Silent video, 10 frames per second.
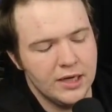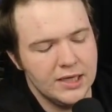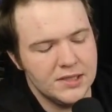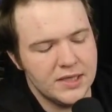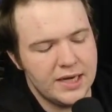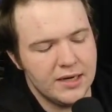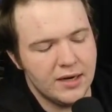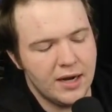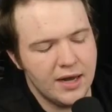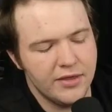is that
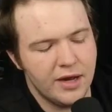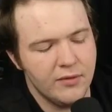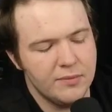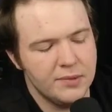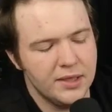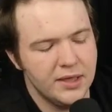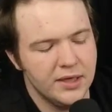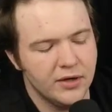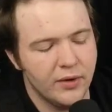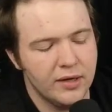I thought it would be
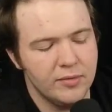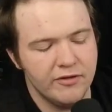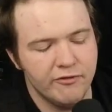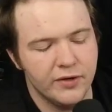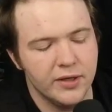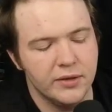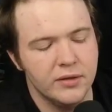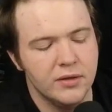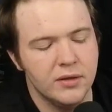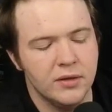incredibly fun
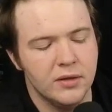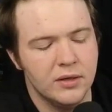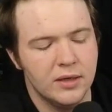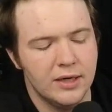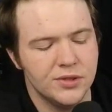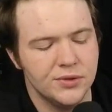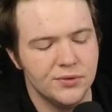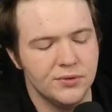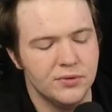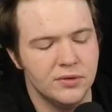
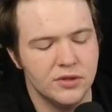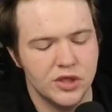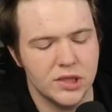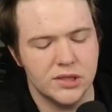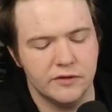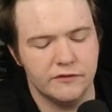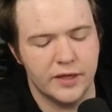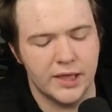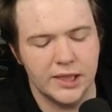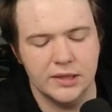to
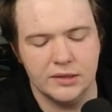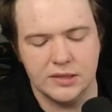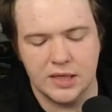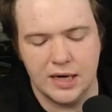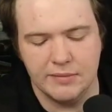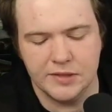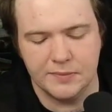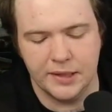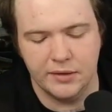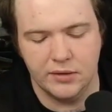justify the time
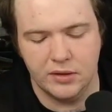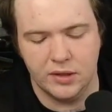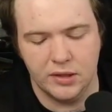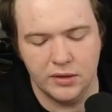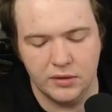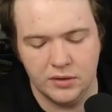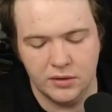spent on